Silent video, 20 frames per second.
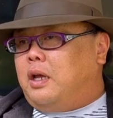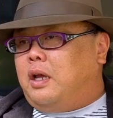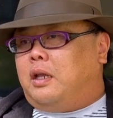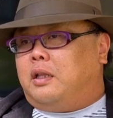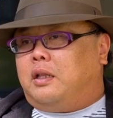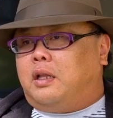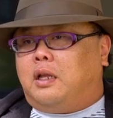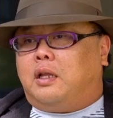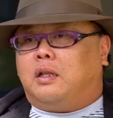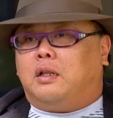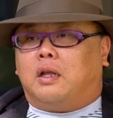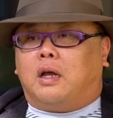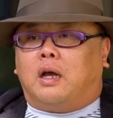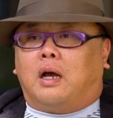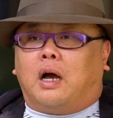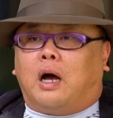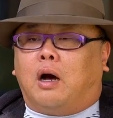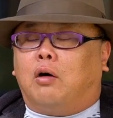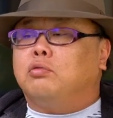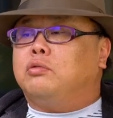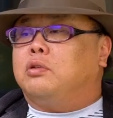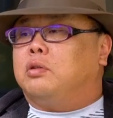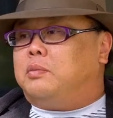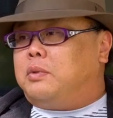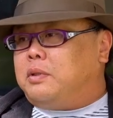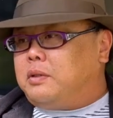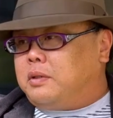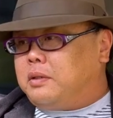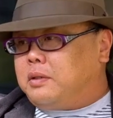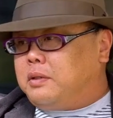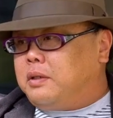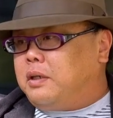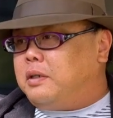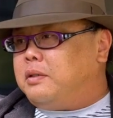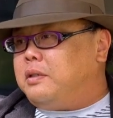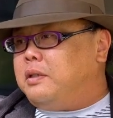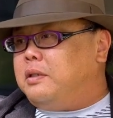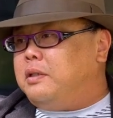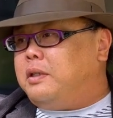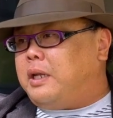and then our ultimate
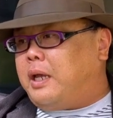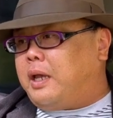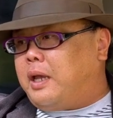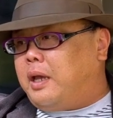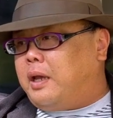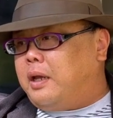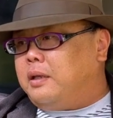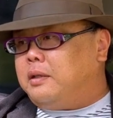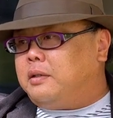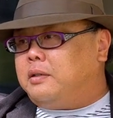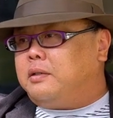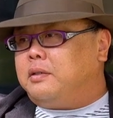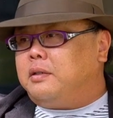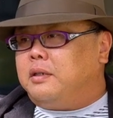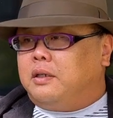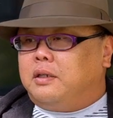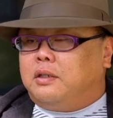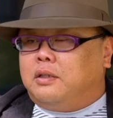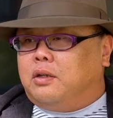success in decades,